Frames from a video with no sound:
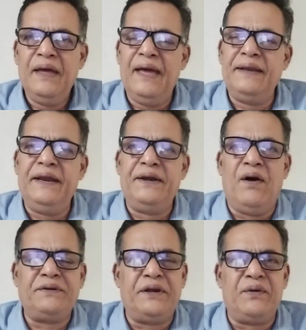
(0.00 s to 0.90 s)
And a
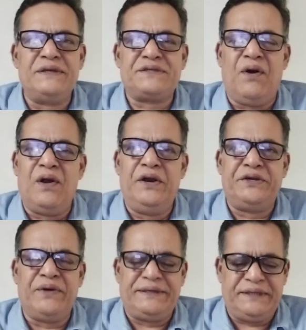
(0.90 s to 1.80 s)
doctor was
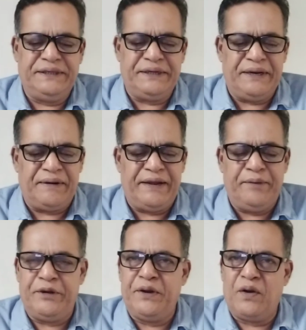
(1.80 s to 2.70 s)
called to attend to her,
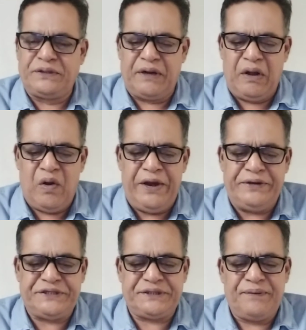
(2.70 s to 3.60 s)
named Dr.
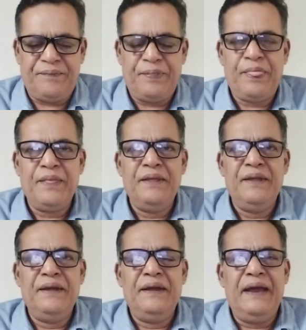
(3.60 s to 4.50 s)
Lloyd.
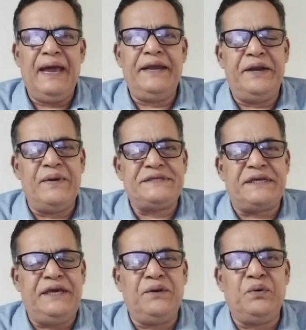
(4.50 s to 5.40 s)
And it
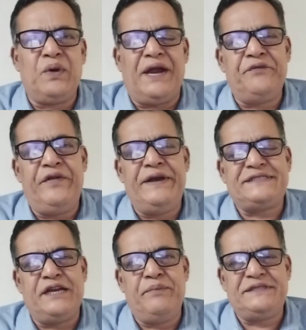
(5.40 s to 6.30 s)
was he who
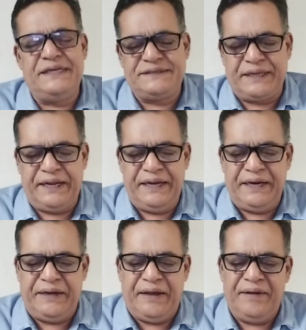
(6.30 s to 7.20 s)
convinced Mrs.
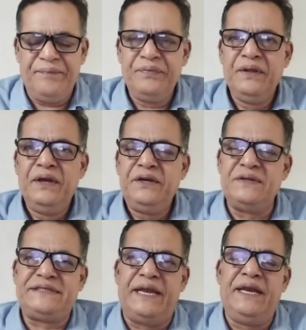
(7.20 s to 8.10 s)
Reed
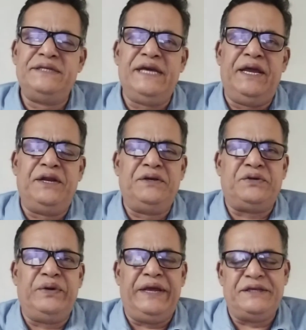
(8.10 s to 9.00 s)
to send Jane
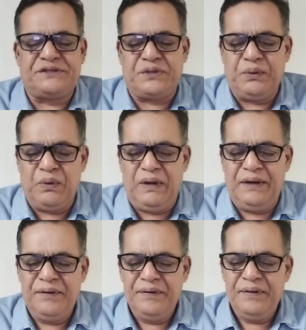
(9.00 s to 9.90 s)
to a
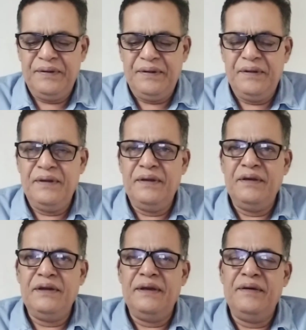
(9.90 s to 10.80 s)
school
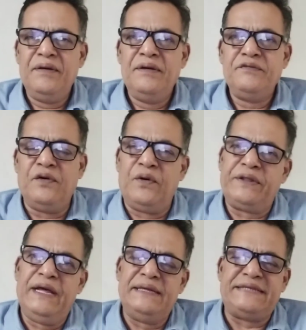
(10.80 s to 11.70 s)
for
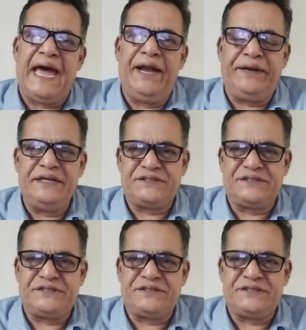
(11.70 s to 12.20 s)
the charity